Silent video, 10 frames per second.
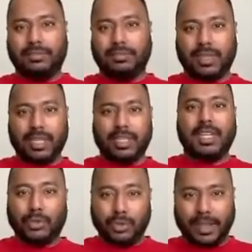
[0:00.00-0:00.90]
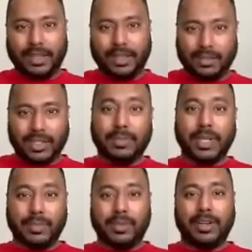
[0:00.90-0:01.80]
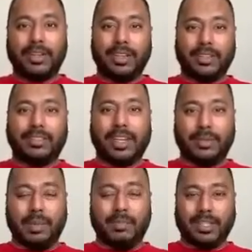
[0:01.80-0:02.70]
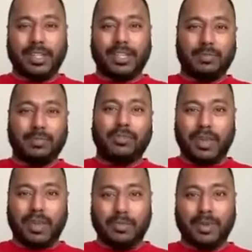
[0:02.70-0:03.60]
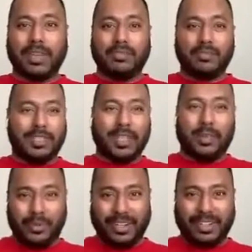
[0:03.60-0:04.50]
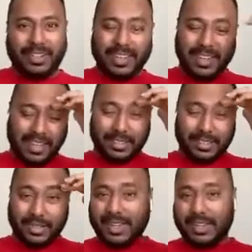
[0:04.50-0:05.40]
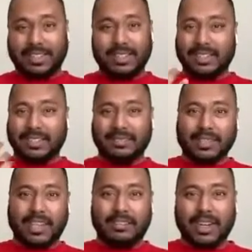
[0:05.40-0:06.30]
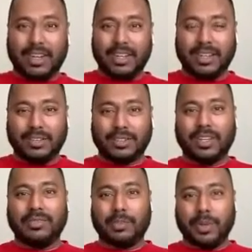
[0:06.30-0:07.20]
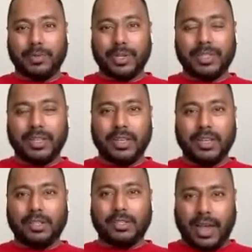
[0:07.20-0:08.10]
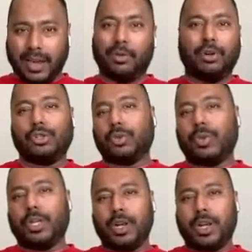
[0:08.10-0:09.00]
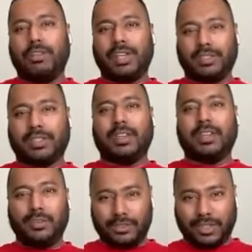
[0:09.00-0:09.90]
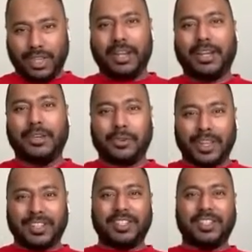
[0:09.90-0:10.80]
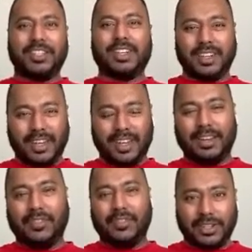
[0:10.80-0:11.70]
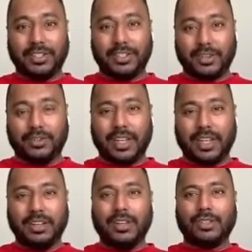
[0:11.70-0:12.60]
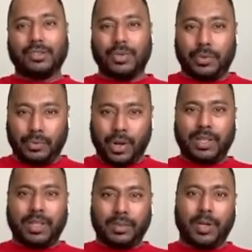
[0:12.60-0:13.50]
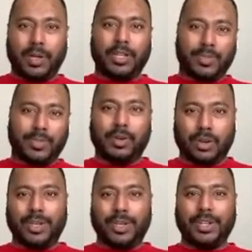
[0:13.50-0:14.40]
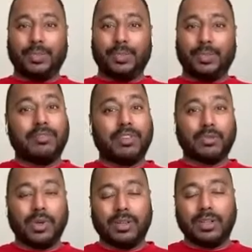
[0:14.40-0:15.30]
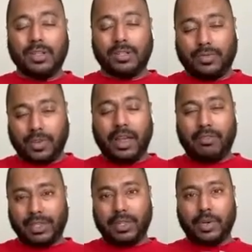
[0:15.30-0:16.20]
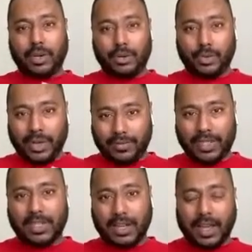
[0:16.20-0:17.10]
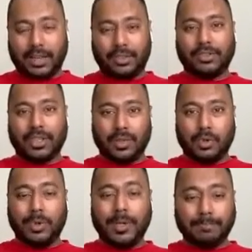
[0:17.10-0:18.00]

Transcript: a team together on the same table, right? Then three members in a team or five members have to be separated. So then it doesn't really serve the purpose. So, and also we don't want to risk starting a new cluster and getting infections and all that. So we want the participants, our community, to be safe as well. So for that reason, we are not doing physical hackathons at the moment.